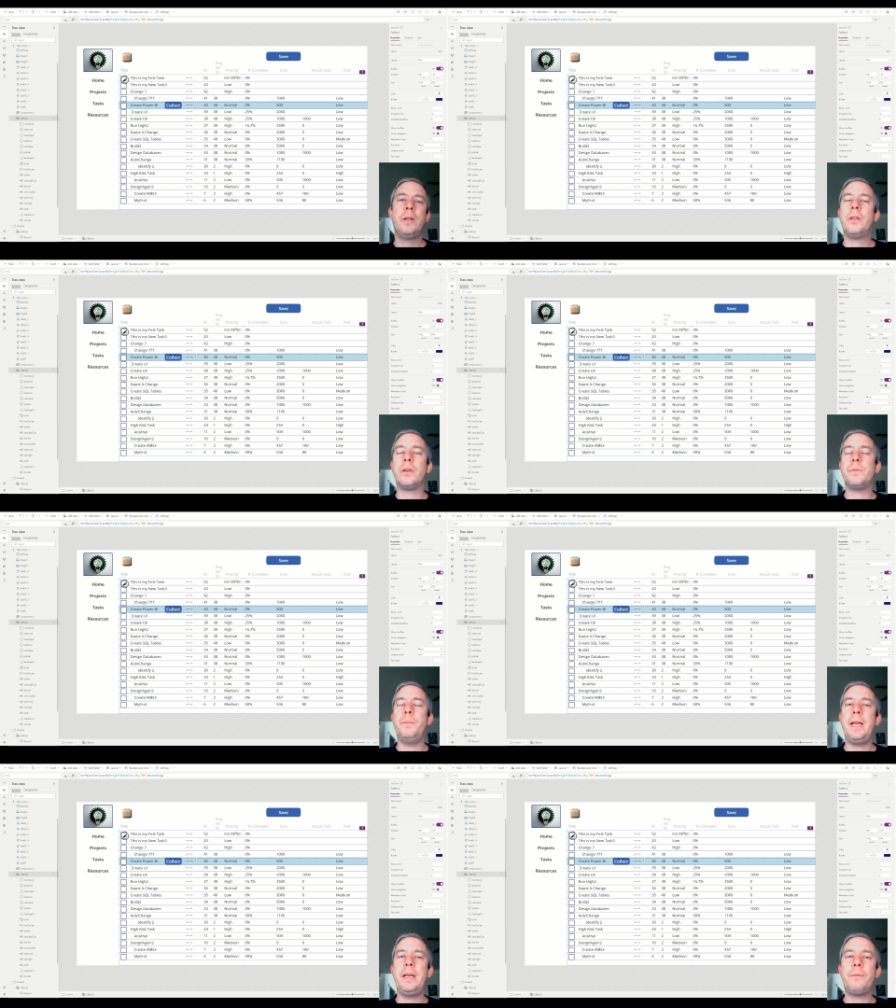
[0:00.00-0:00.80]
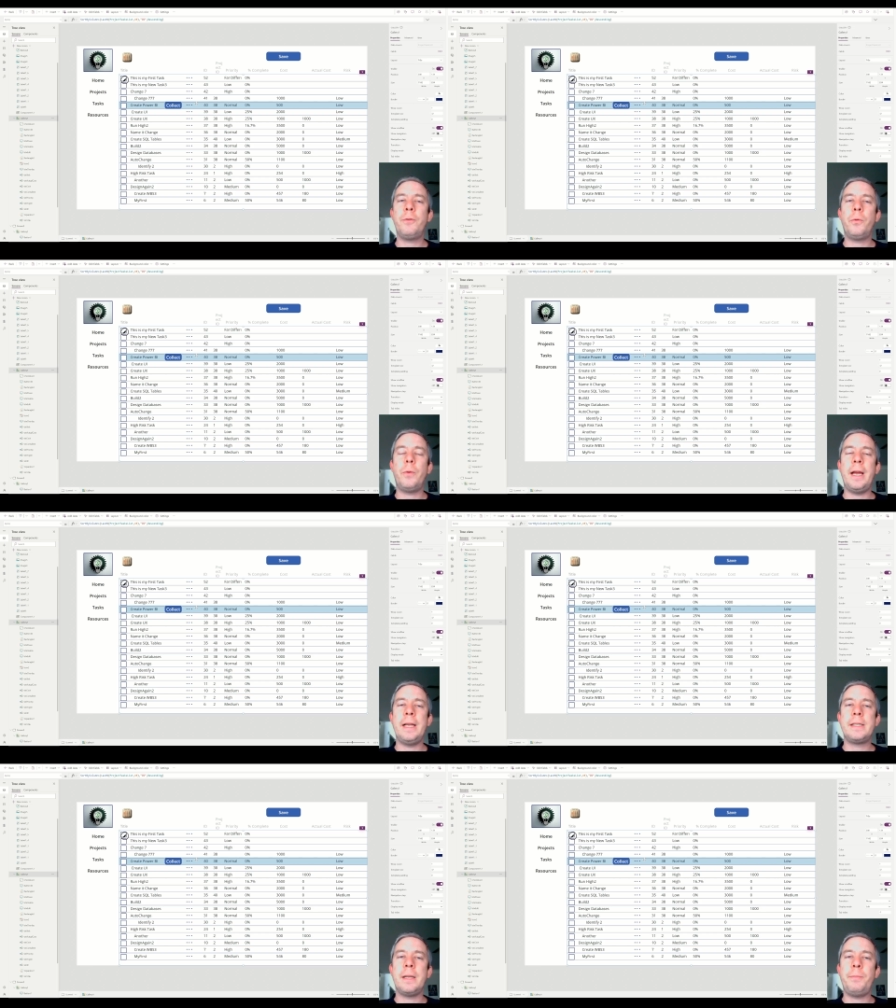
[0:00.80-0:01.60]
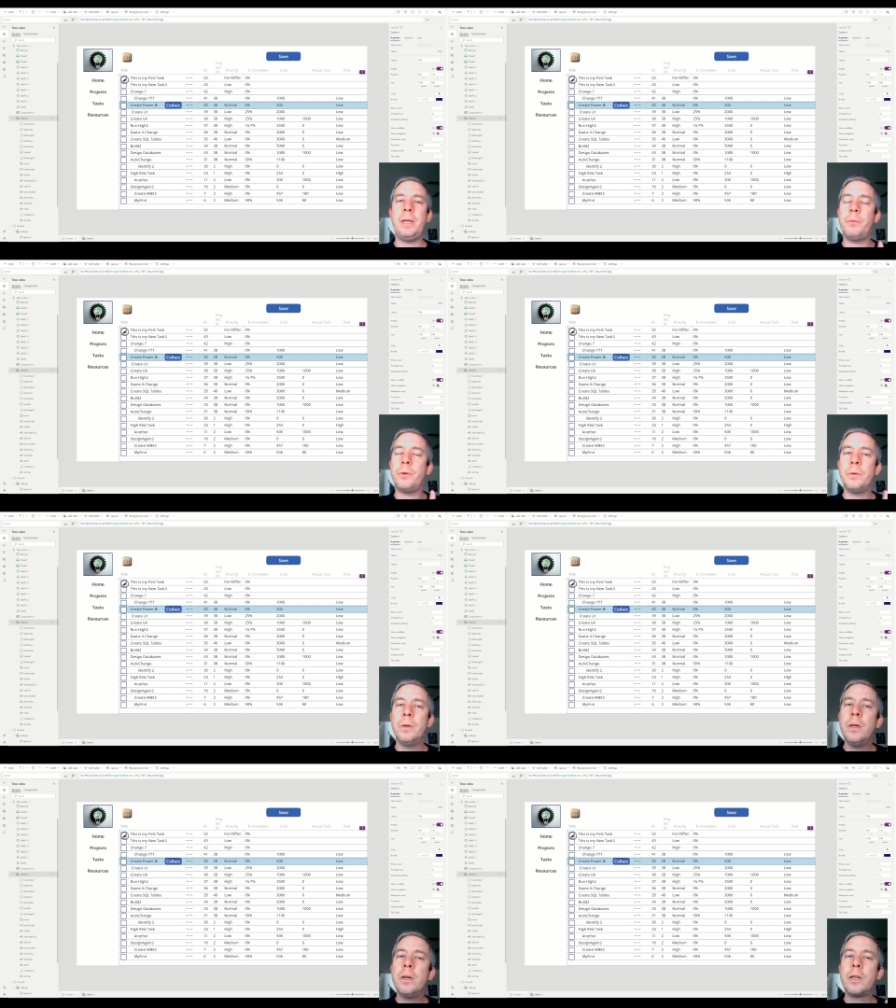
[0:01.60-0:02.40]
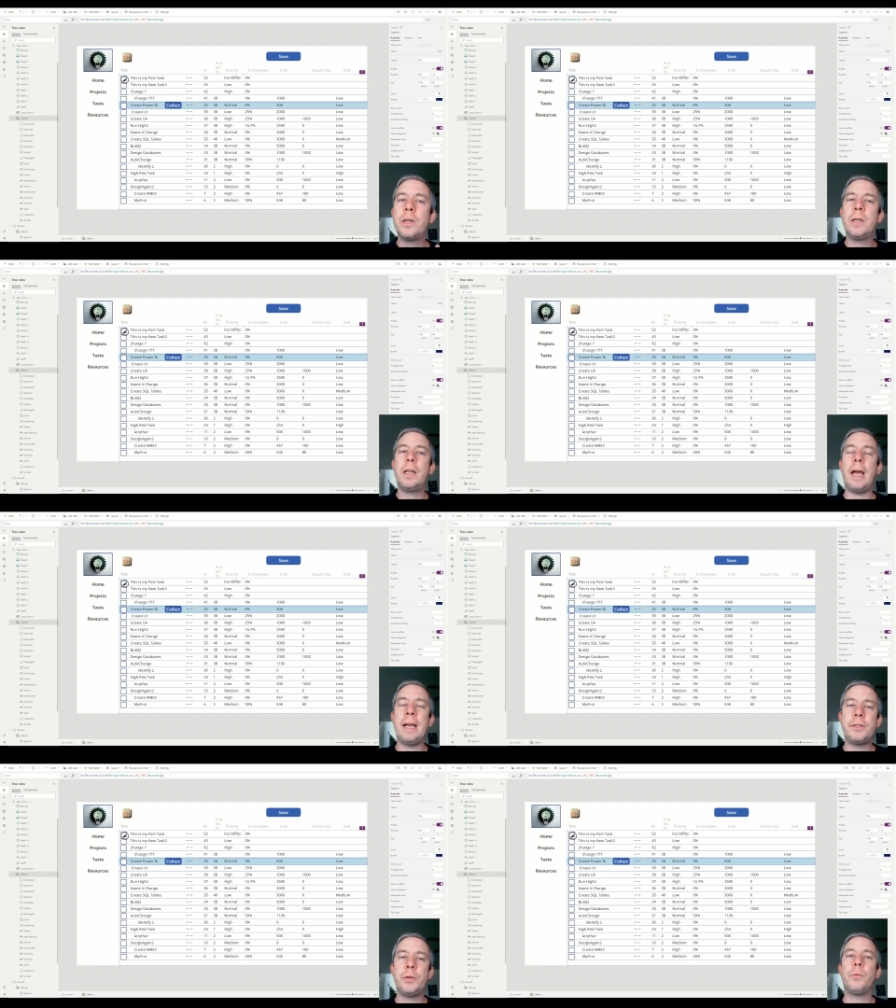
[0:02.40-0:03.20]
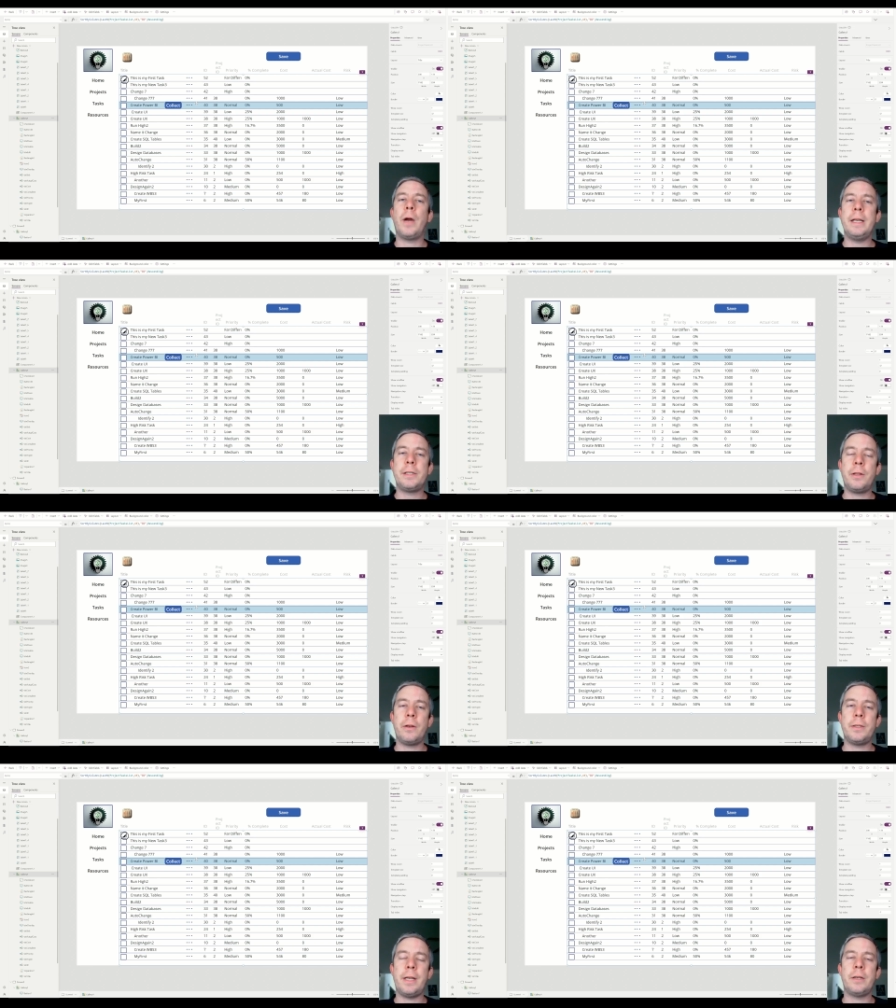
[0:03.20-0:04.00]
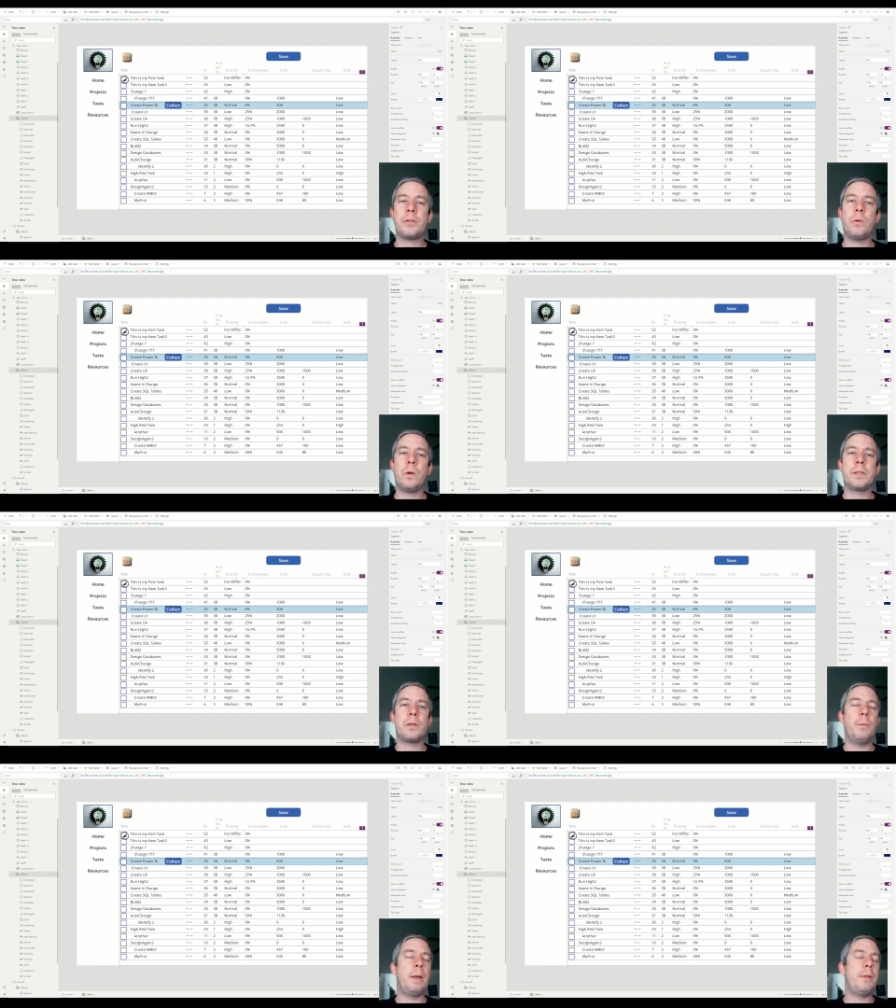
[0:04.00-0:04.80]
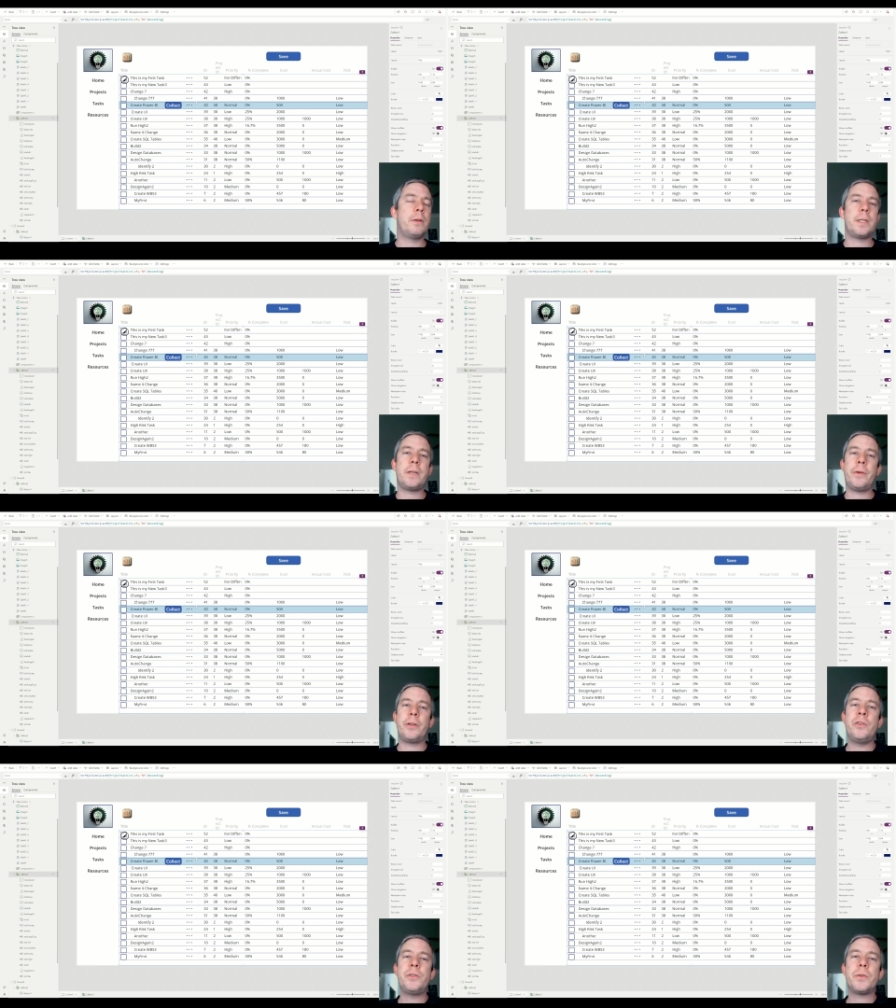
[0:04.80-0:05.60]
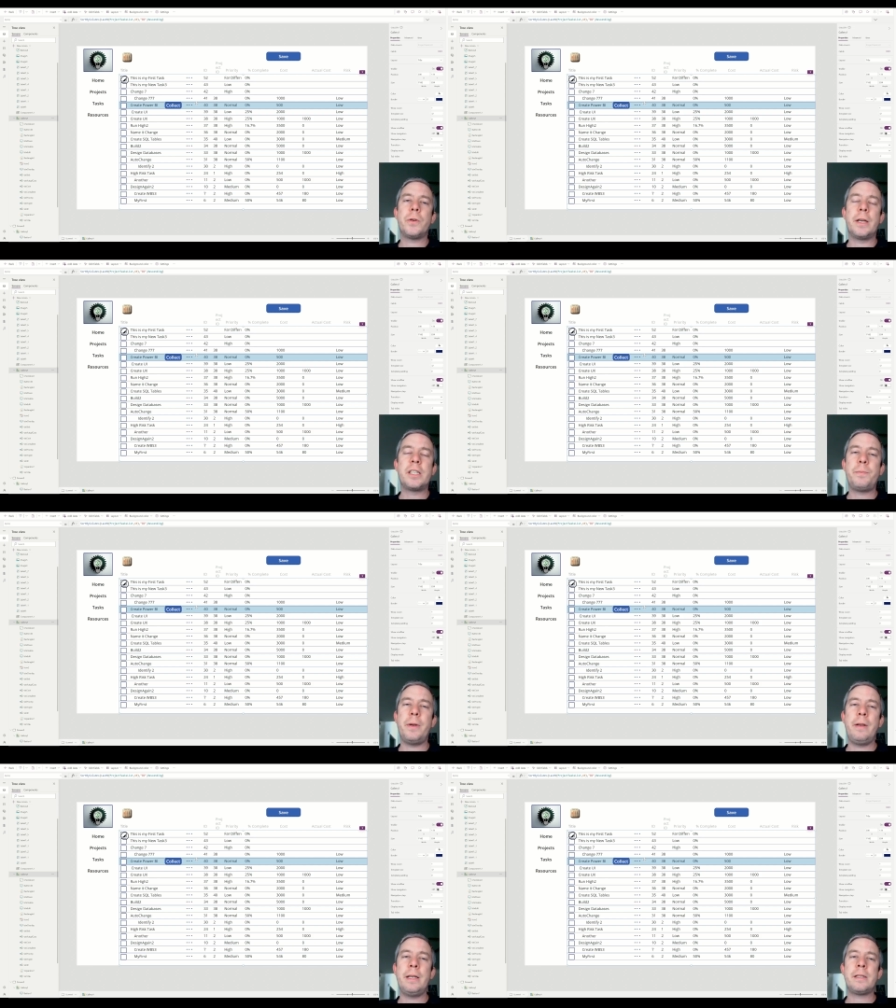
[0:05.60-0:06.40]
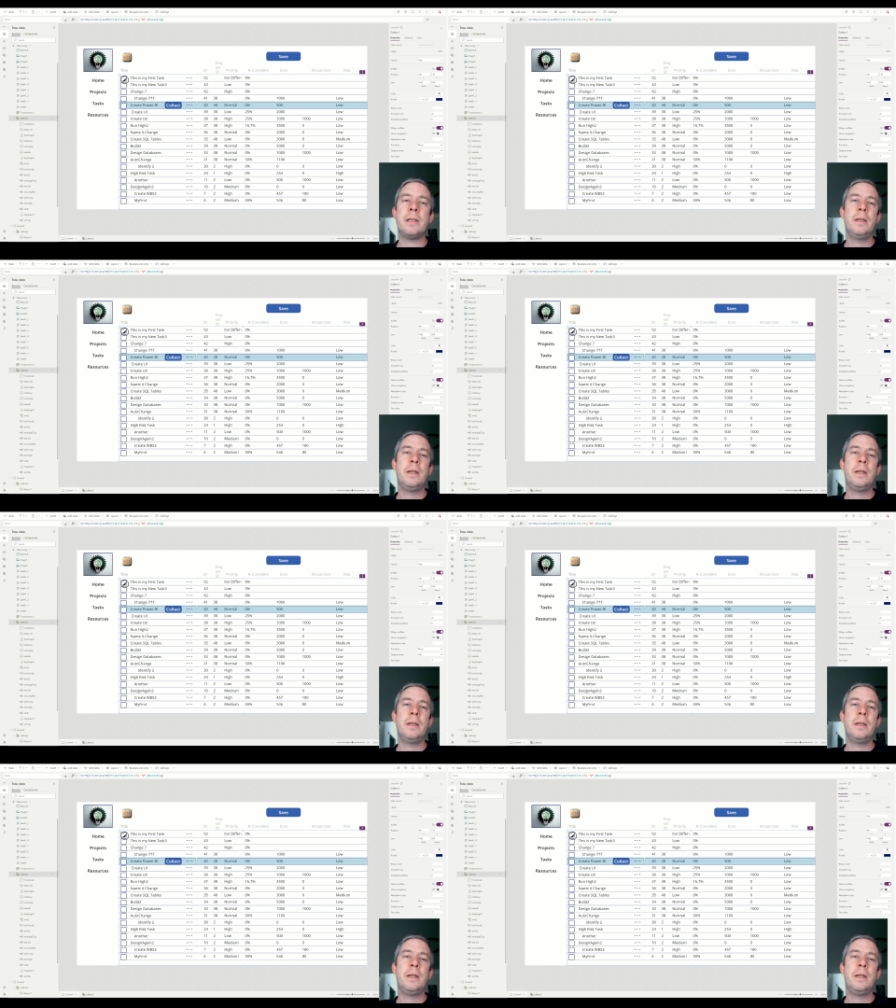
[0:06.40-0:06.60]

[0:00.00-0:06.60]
There's many different ways that people could like to write to their data source, or maybe there's a different user experience